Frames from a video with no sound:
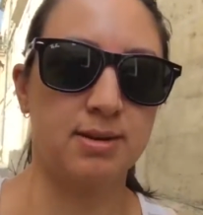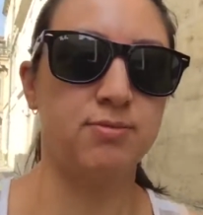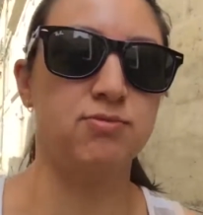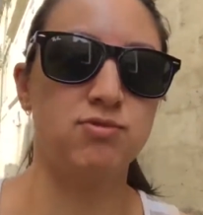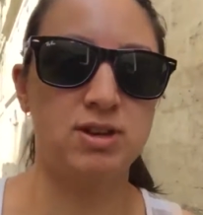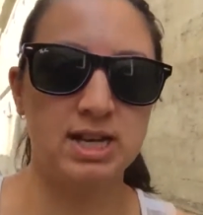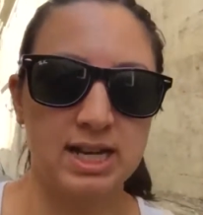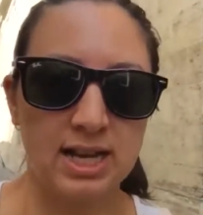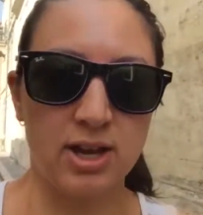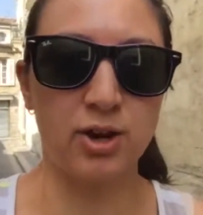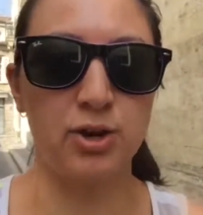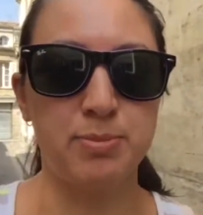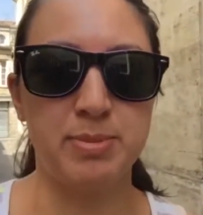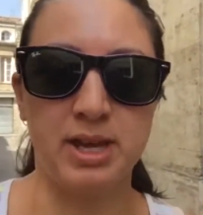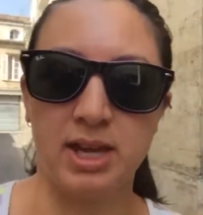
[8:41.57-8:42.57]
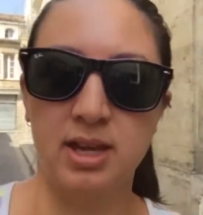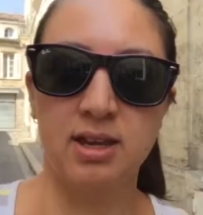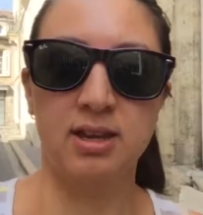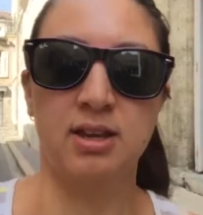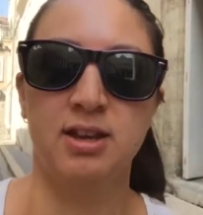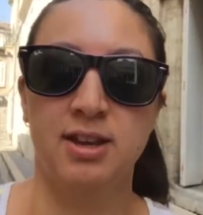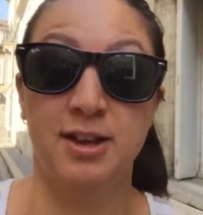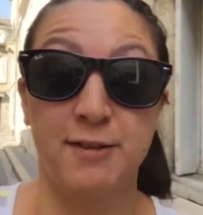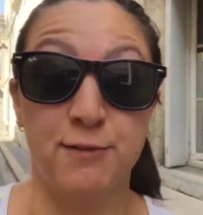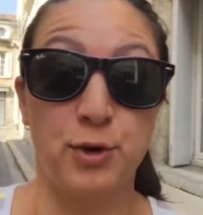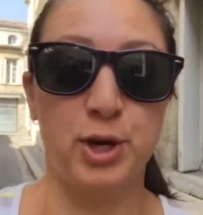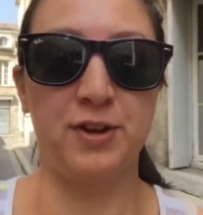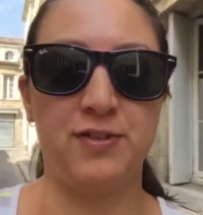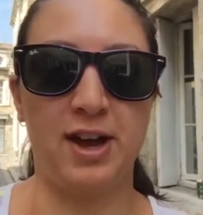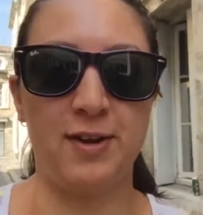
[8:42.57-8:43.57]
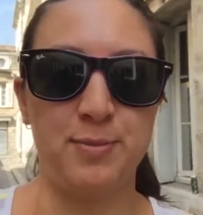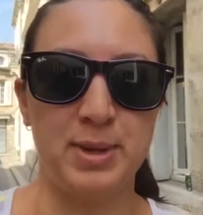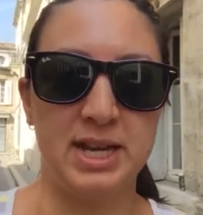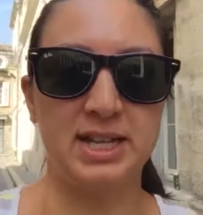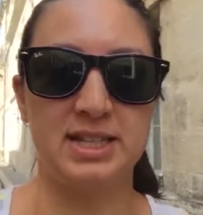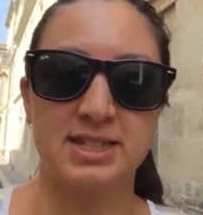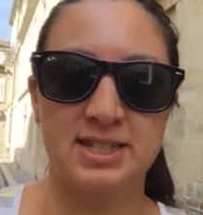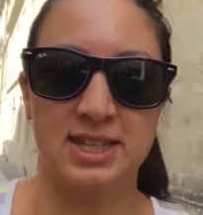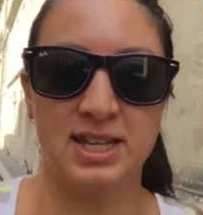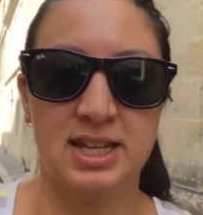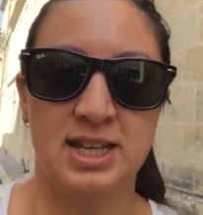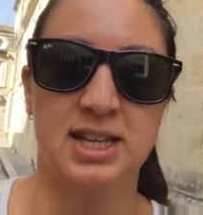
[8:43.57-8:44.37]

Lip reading: I'm really hoping 45 minutes.